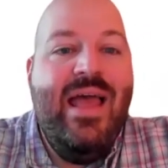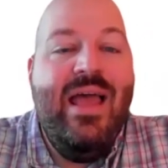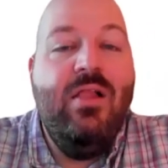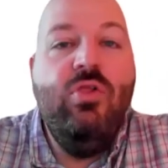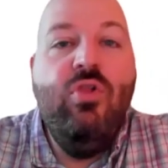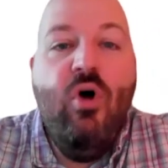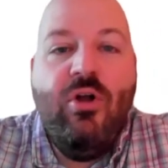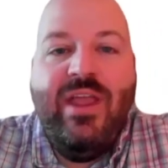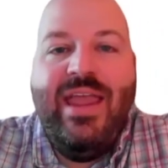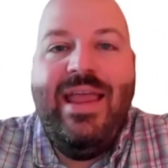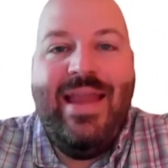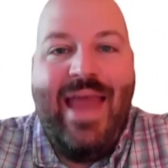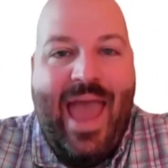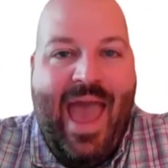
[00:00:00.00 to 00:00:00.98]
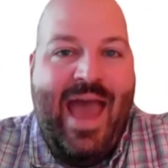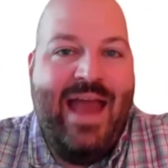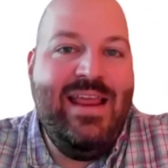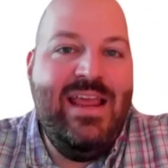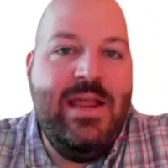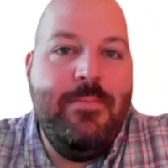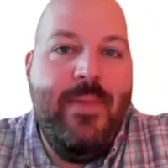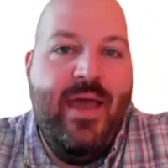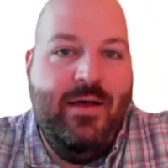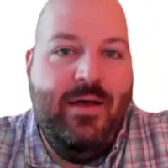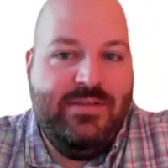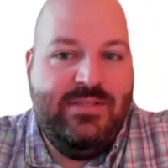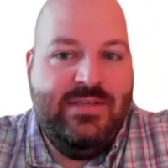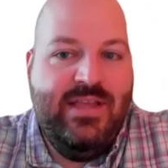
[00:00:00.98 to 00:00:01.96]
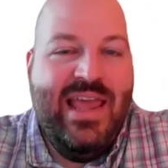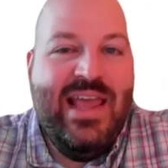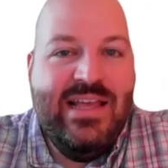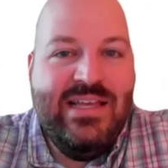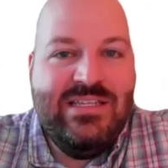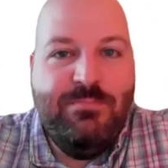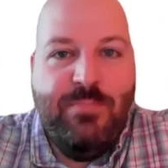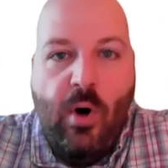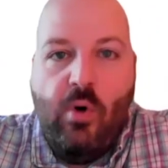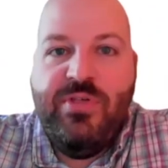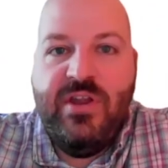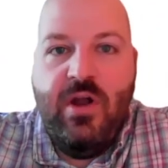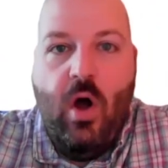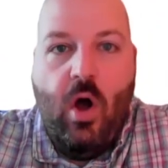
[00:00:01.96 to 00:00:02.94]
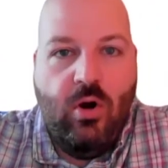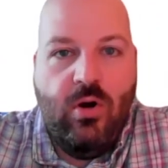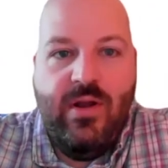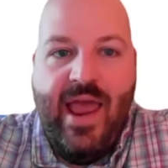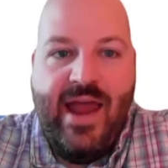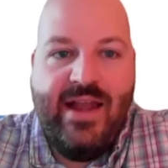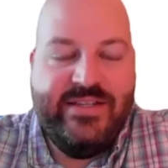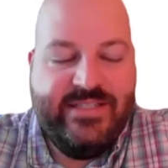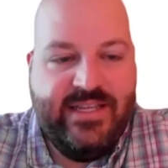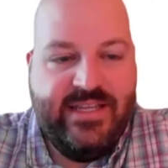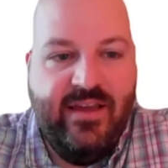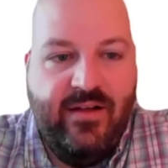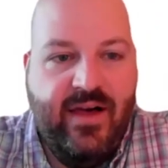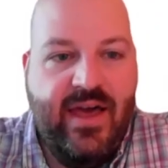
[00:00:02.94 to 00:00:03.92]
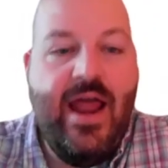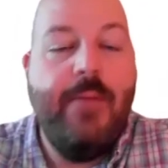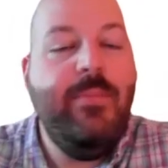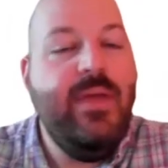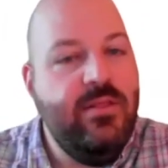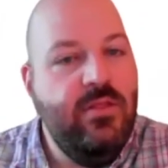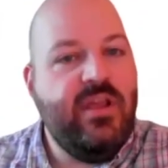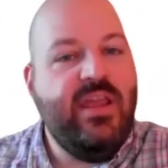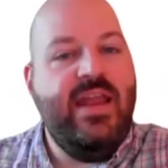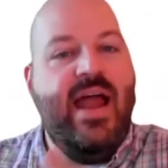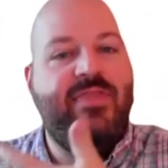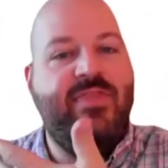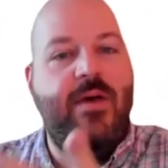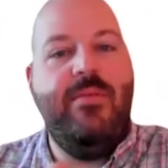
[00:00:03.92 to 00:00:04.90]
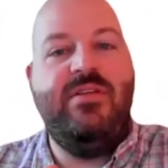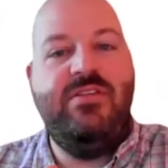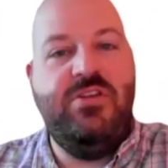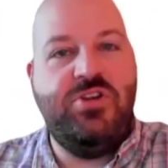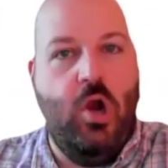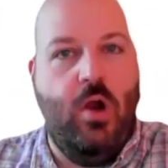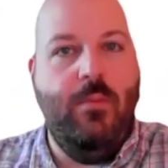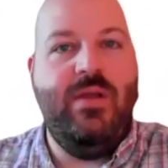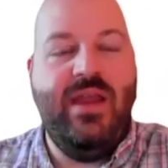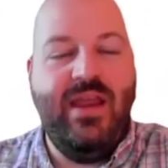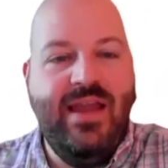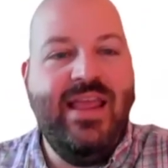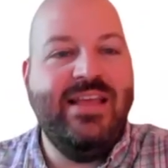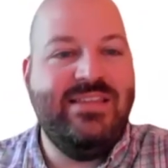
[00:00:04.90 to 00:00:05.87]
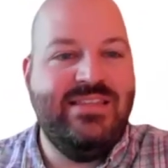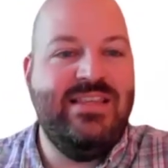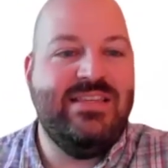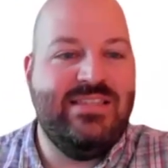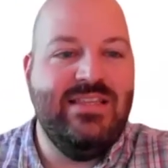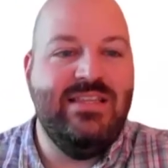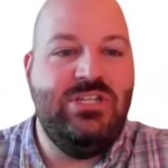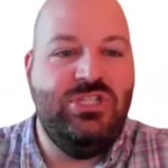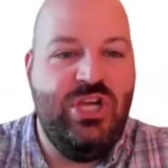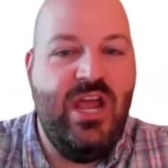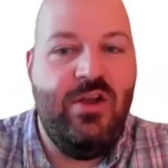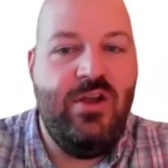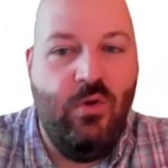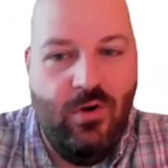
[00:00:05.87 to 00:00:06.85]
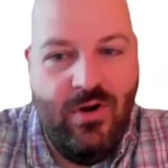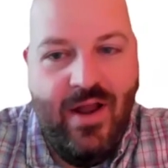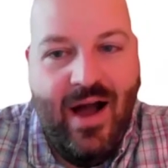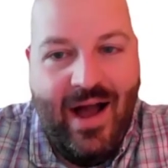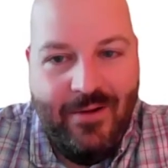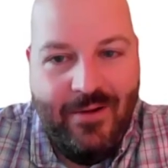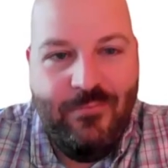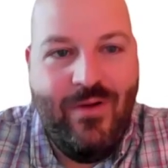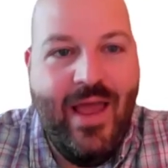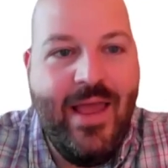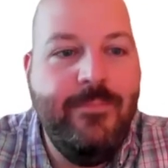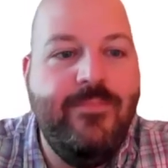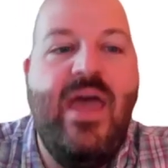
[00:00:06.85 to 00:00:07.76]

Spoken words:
Looking at emails is both an art and a skill. And I mean, looking at them and determining, is this legit or not, right?